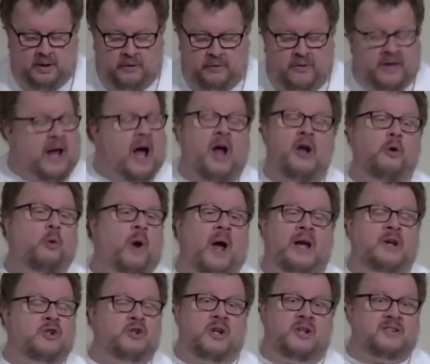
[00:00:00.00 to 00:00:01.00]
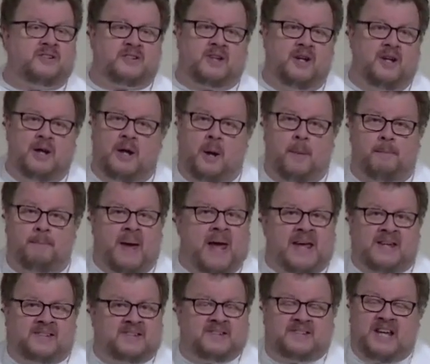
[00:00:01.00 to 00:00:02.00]
The unrighteous
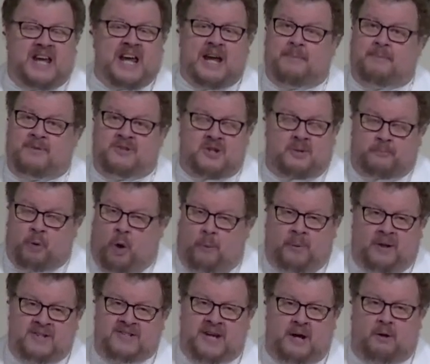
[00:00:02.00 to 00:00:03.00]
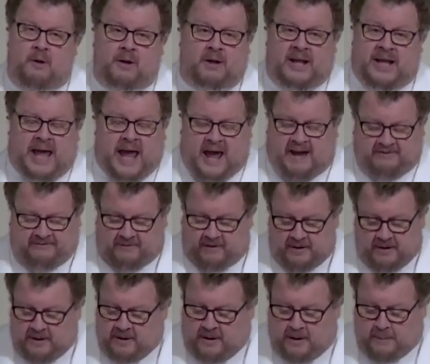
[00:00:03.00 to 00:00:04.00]
may seem to momentarily have
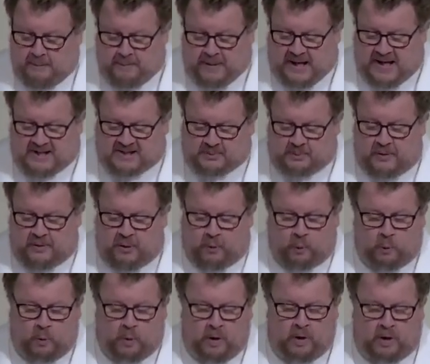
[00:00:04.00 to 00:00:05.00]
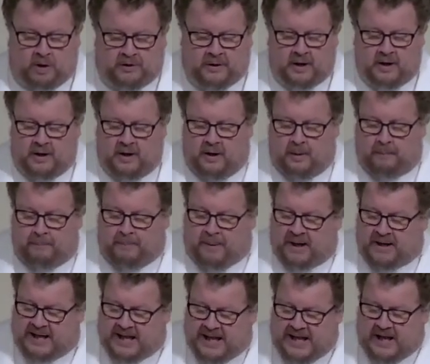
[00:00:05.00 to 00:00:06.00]
peace with the world,
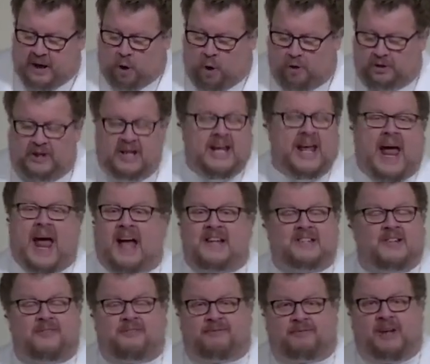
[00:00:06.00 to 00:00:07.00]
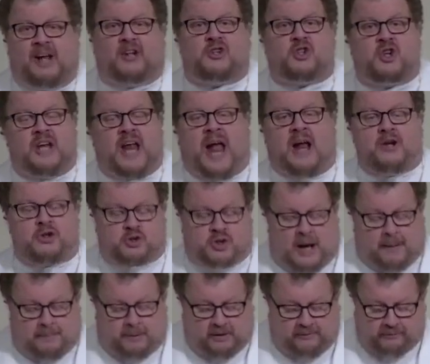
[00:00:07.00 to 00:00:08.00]
but he only has affliction and
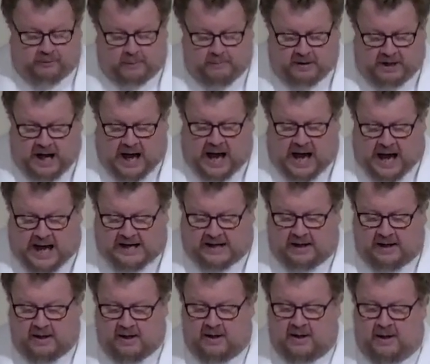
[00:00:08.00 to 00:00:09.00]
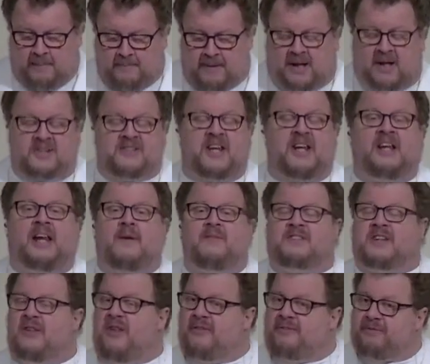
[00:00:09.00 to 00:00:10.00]
trouble from God because he lives
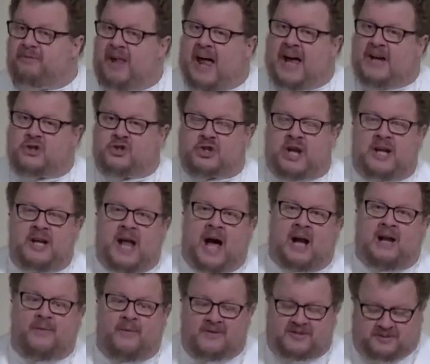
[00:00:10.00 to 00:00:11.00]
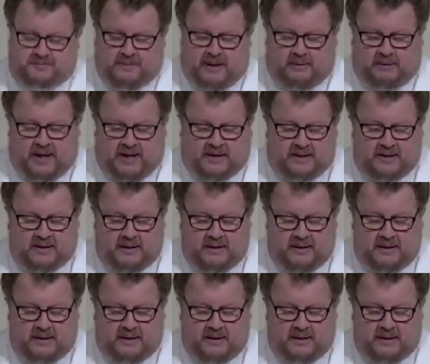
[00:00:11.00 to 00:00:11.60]
in the flesh and not in the Spirit.